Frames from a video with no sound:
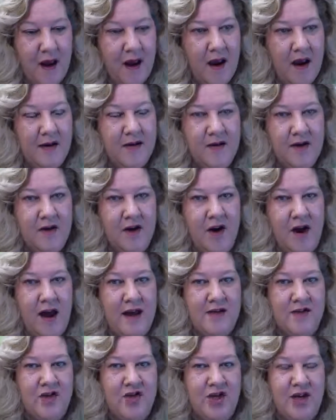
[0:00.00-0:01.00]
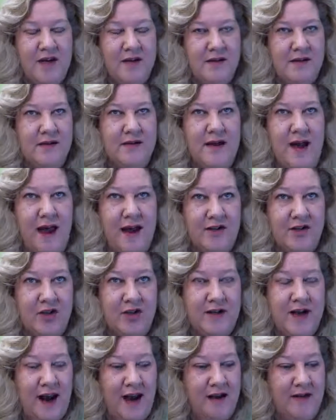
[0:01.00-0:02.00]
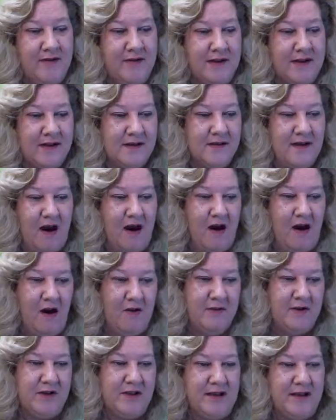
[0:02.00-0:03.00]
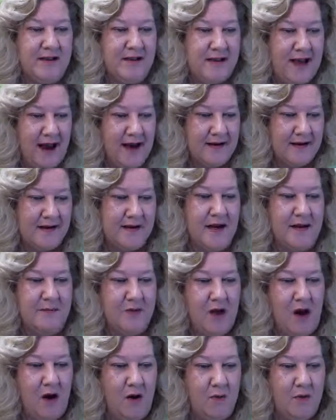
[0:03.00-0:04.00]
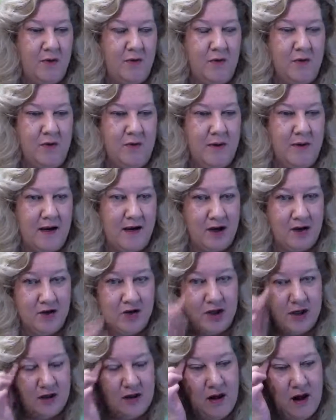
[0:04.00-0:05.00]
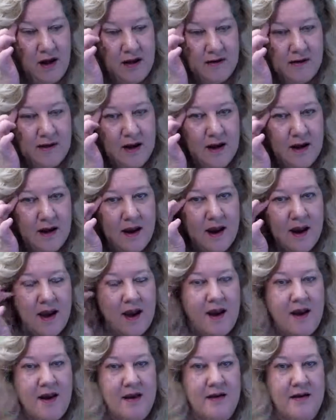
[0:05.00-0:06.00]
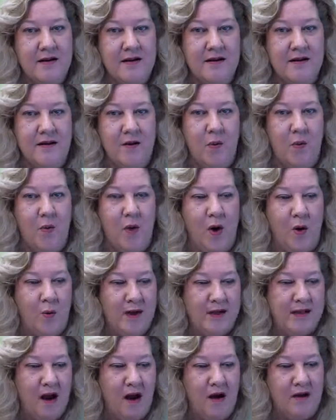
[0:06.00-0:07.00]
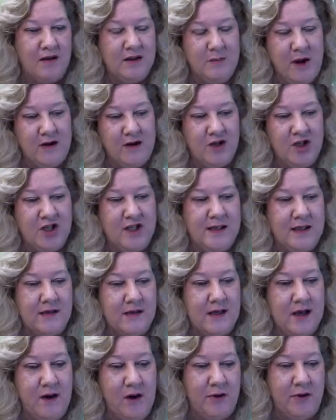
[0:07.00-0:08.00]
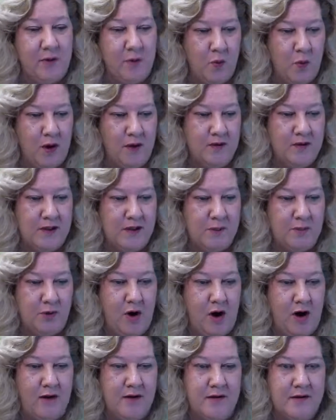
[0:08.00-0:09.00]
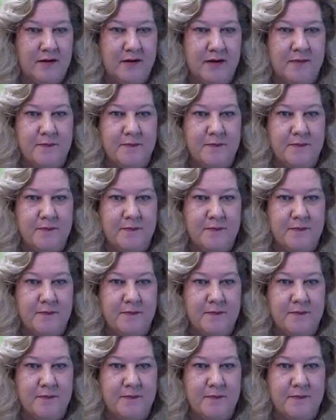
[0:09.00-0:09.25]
And, you know, I just actually had this almost exact same talk with one of my coaching clients. And what we talked about, she sells health and wellness products.